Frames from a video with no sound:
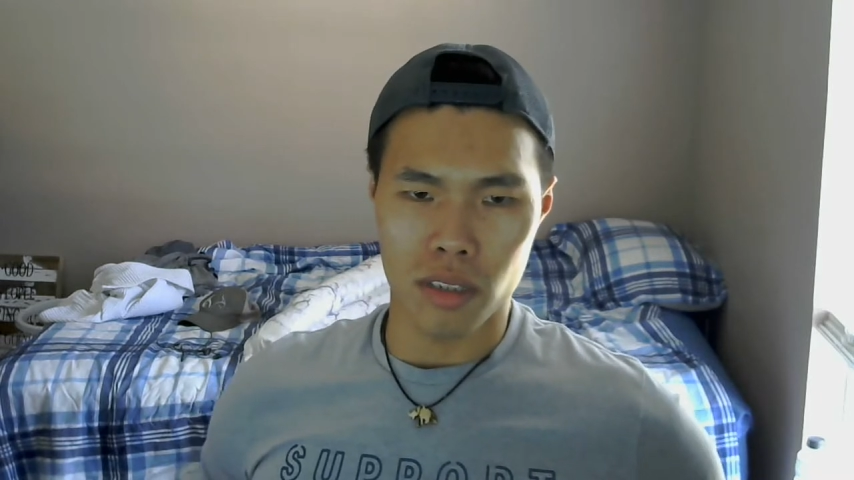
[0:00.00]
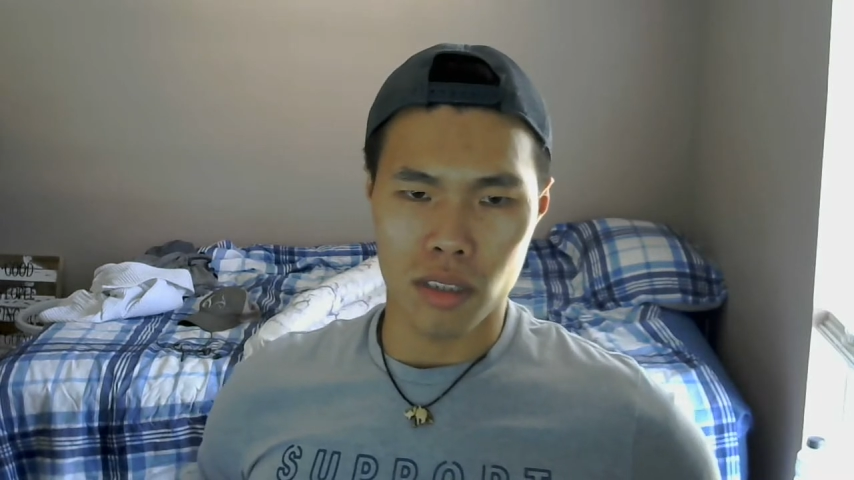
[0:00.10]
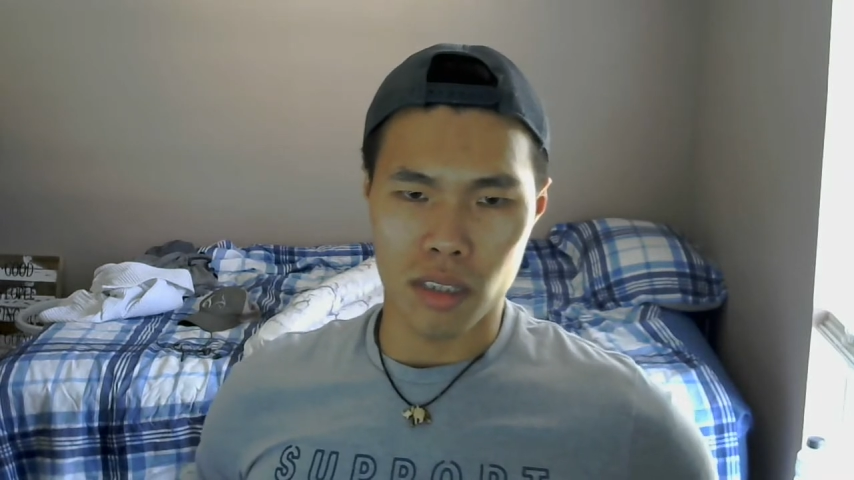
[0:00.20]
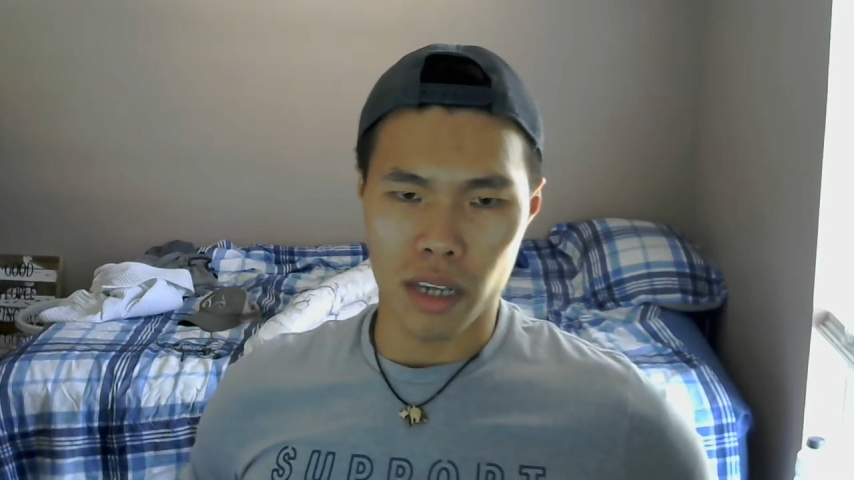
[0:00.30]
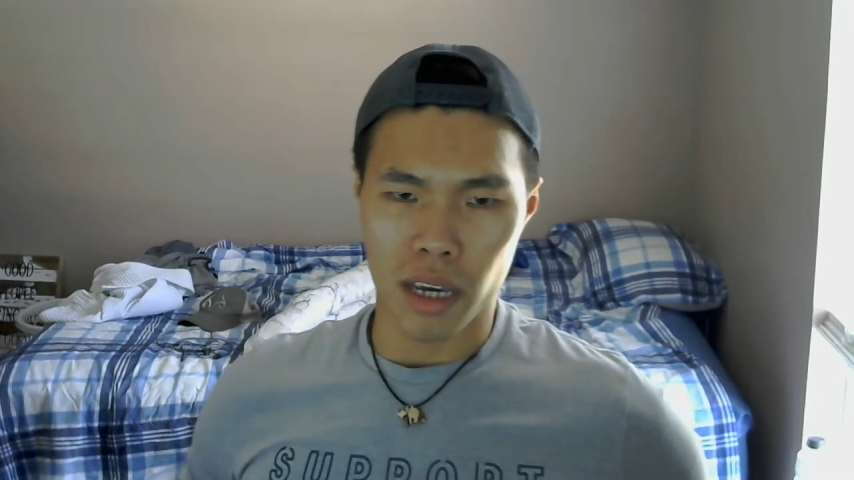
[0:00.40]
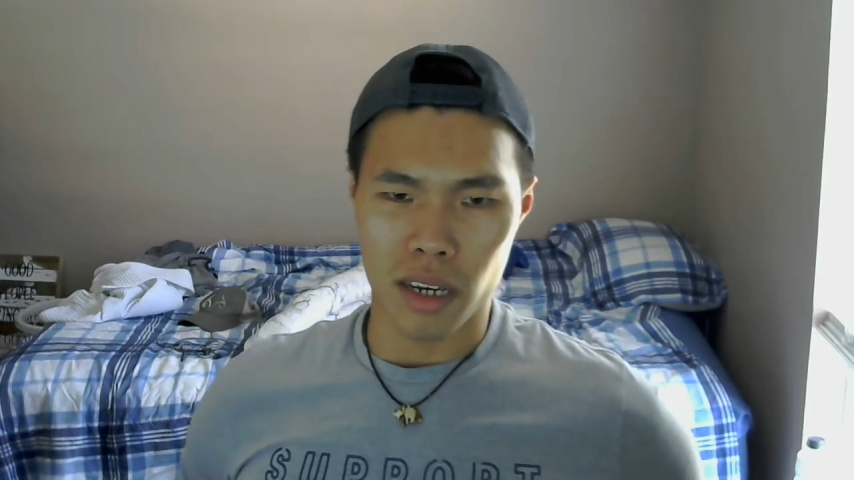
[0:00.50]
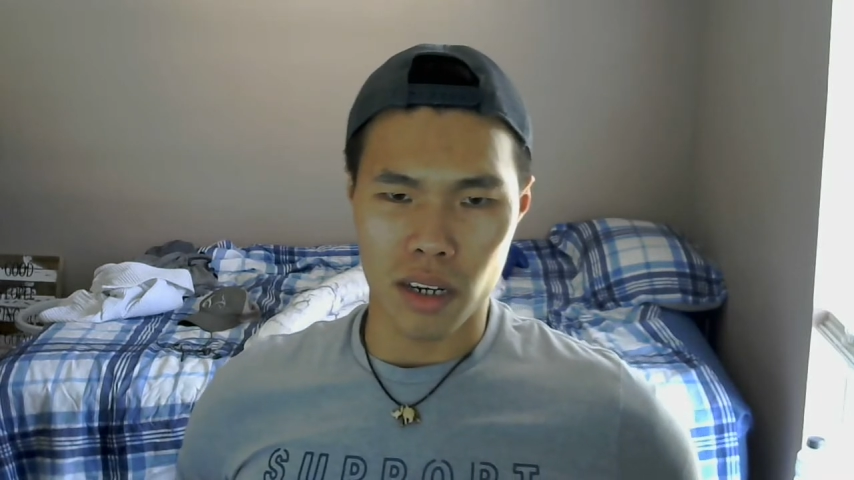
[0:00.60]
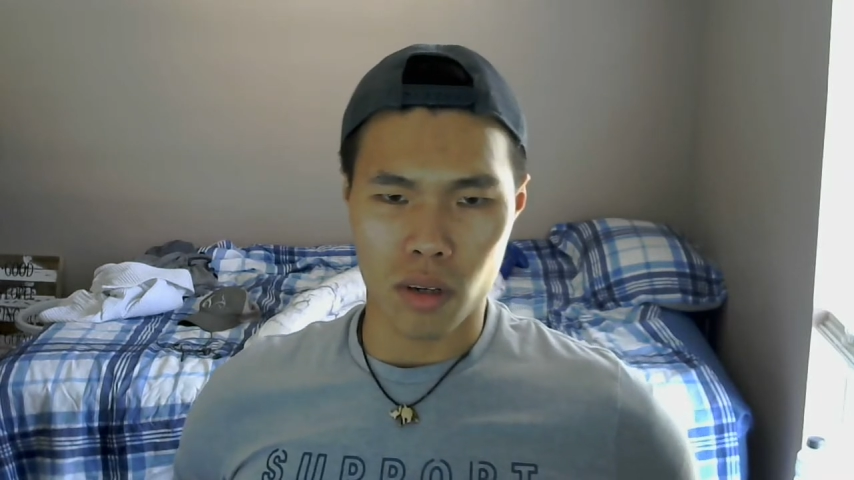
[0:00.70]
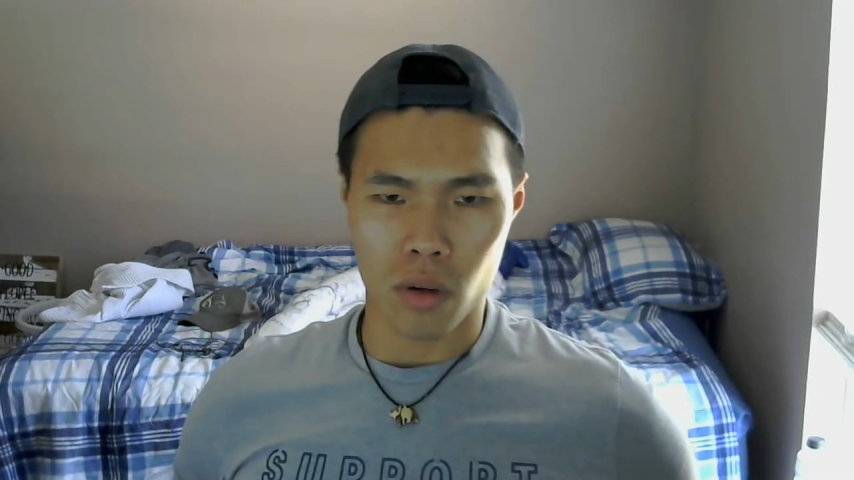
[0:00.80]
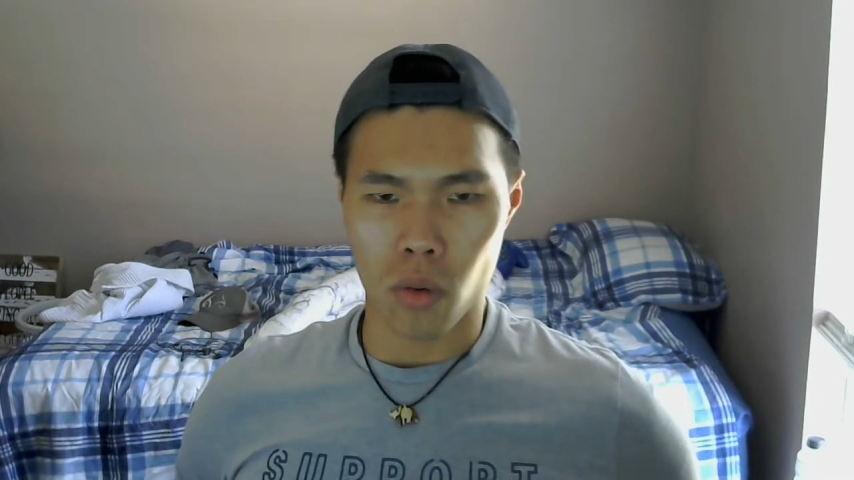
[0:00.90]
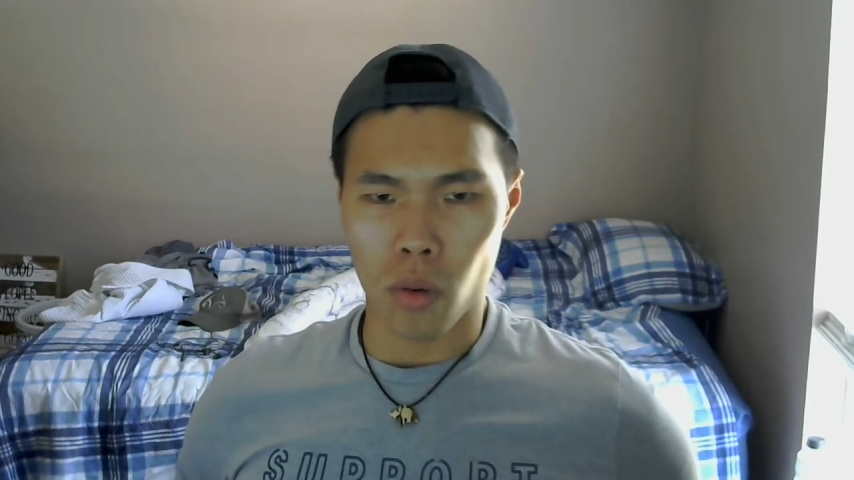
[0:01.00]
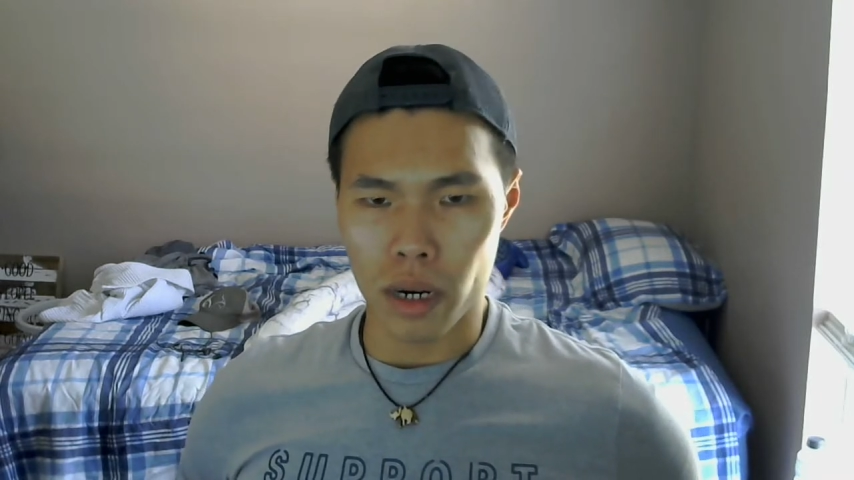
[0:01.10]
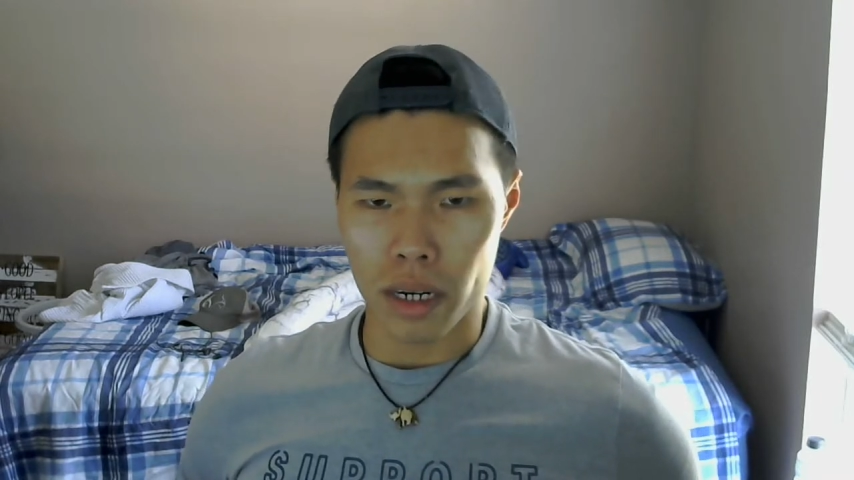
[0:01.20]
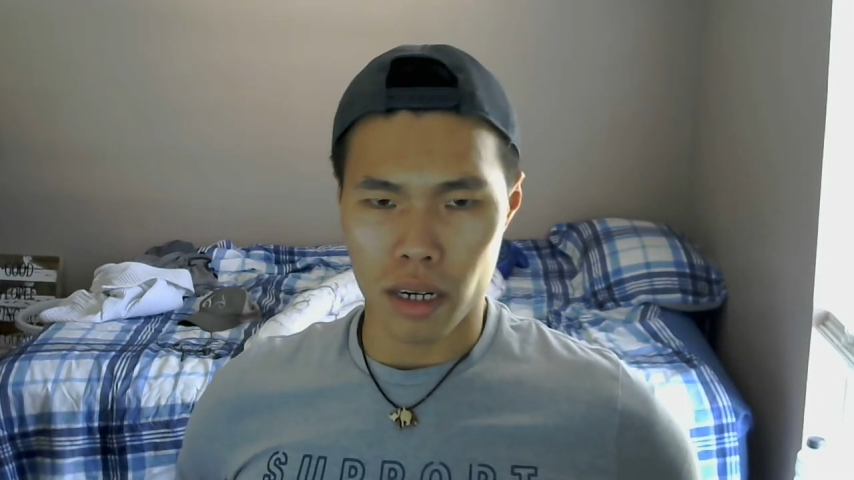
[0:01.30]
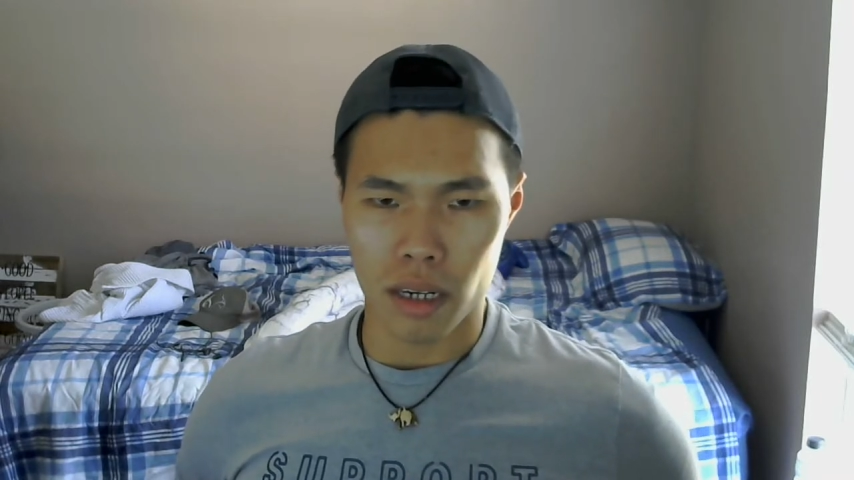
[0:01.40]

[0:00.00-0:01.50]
today a quick